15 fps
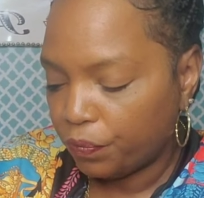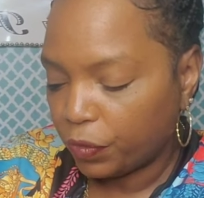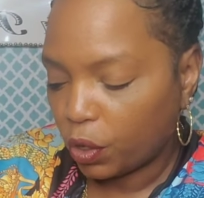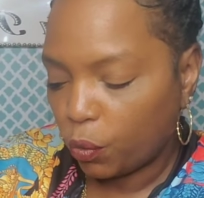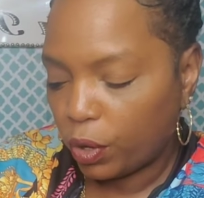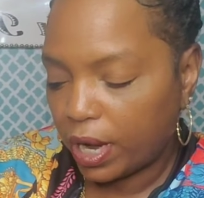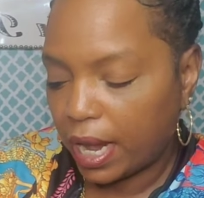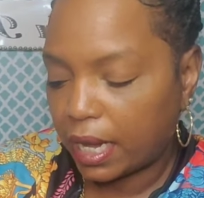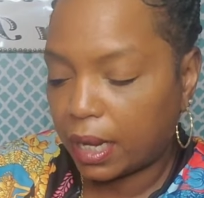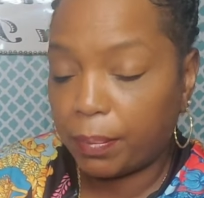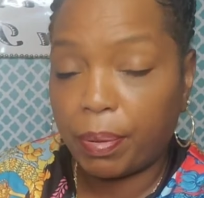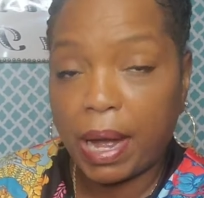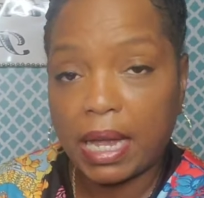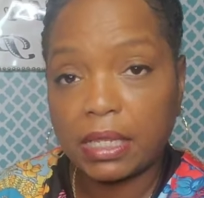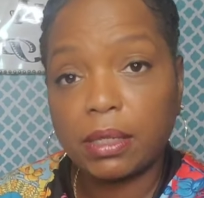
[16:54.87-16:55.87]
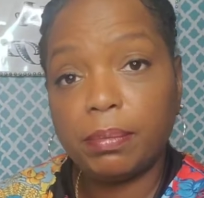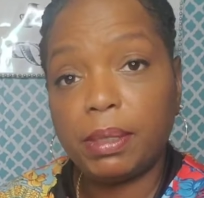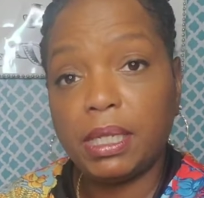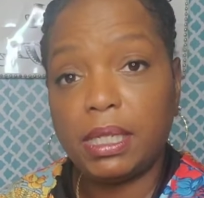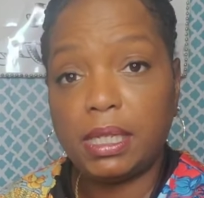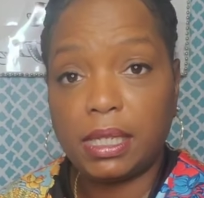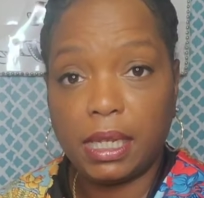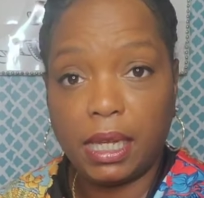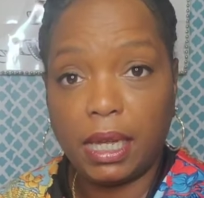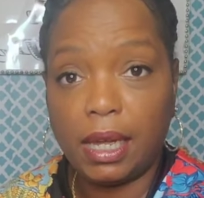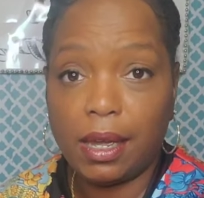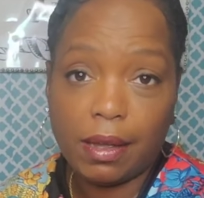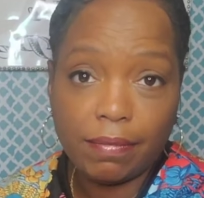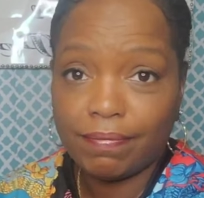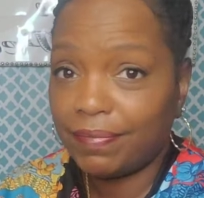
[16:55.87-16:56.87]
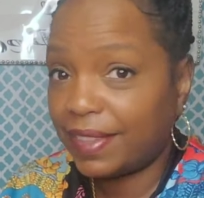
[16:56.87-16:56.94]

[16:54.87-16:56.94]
where they can possibly see